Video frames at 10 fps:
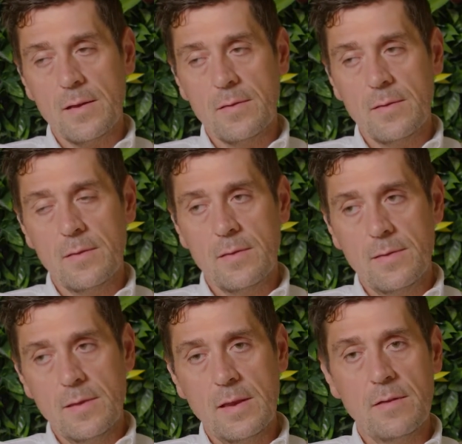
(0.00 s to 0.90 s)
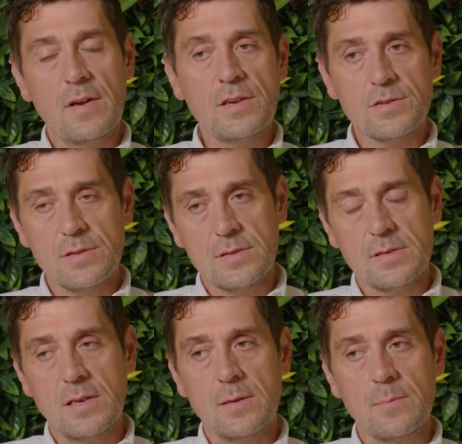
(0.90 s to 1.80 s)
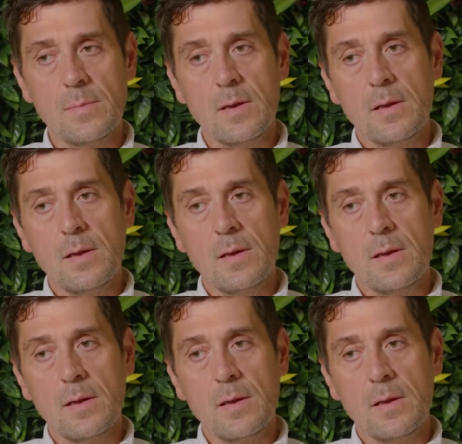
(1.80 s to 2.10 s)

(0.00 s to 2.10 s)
and the innovation team